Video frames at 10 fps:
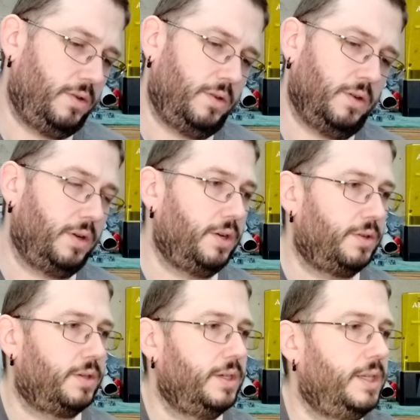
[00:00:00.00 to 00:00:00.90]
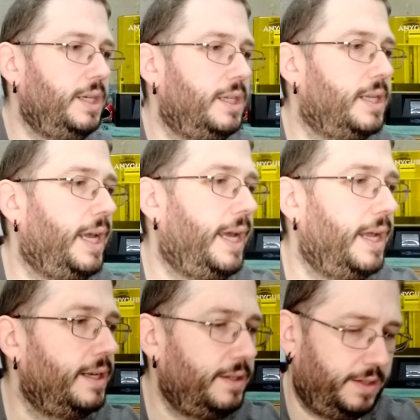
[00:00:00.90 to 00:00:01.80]
So here's the
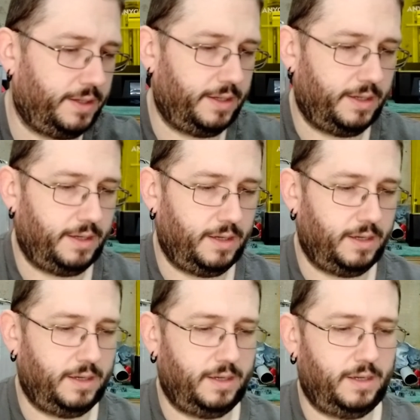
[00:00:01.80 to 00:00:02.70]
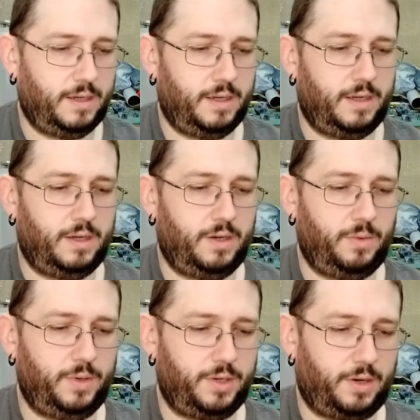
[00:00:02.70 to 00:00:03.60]
D10s,
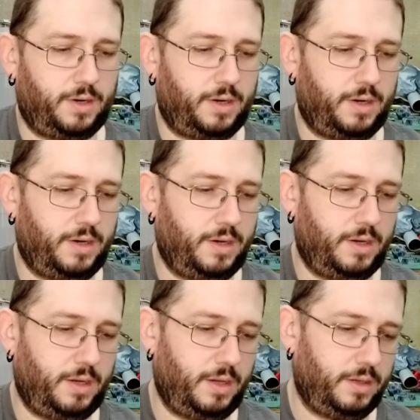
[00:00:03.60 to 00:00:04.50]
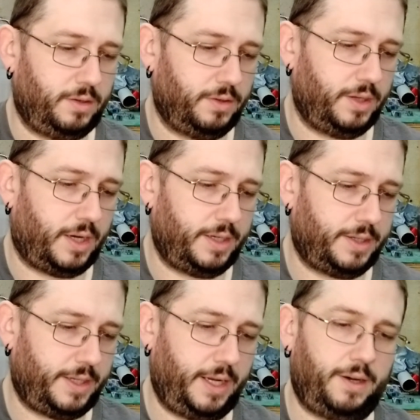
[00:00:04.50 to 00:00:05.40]
which are a little
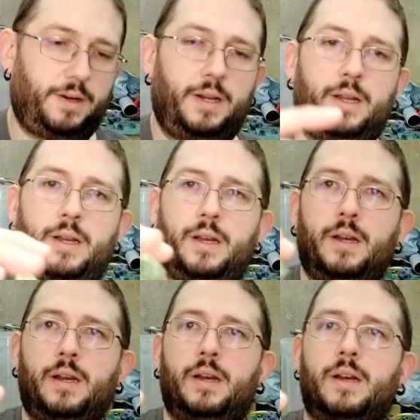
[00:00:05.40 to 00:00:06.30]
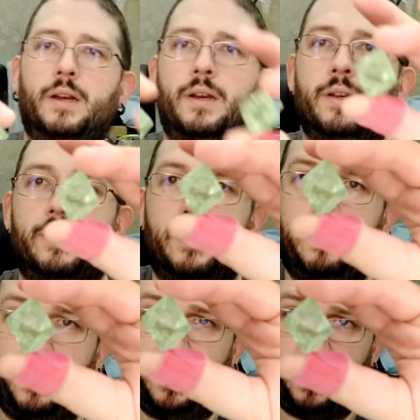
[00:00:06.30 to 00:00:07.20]
non-standard because
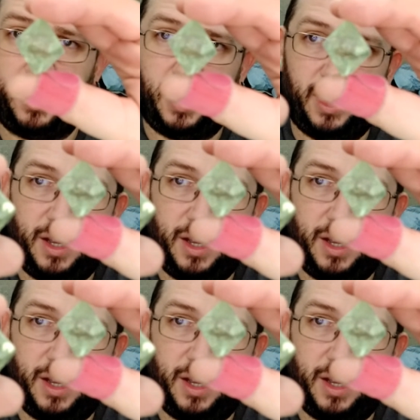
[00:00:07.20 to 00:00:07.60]
they're both